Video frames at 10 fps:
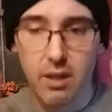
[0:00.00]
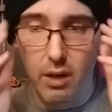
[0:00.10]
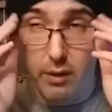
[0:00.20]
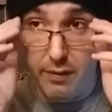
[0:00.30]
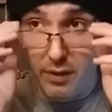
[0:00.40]
a
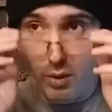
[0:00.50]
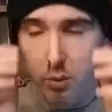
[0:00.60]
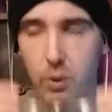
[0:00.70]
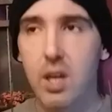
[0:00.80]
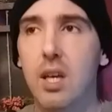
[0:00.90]

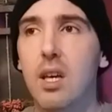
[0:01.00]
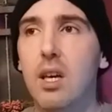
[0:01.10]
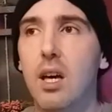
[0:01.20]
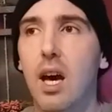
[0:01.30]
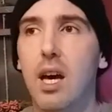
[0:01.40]
review
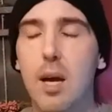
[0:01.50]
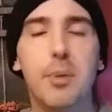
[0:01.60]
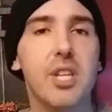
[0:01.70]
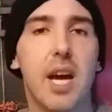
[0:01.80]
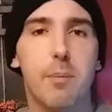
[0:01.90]
a couple
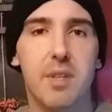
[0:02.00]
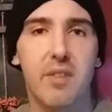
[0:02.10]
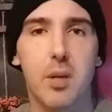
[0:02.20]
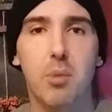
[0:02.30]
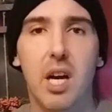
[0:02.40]
times of
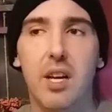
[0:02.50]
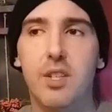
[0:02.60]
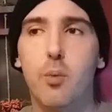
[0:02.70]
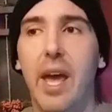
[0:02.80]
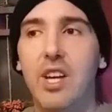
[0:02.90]
their
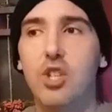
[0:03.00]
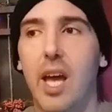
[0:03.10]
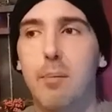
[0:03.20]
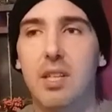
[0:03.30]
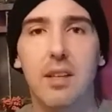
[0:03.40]
products. We actually
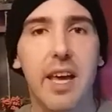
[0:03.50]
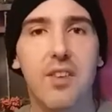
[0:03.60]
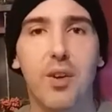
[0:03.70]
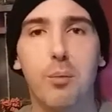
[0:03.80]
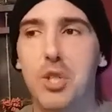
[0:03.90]
happened to like
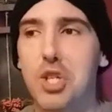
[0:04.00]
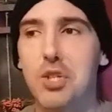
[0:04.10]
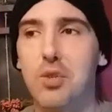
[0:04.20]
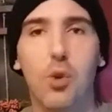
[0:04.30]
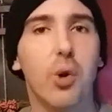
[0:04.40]
them, which
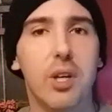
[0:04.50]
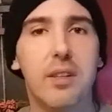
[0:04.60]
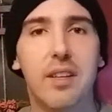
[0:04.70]
is good.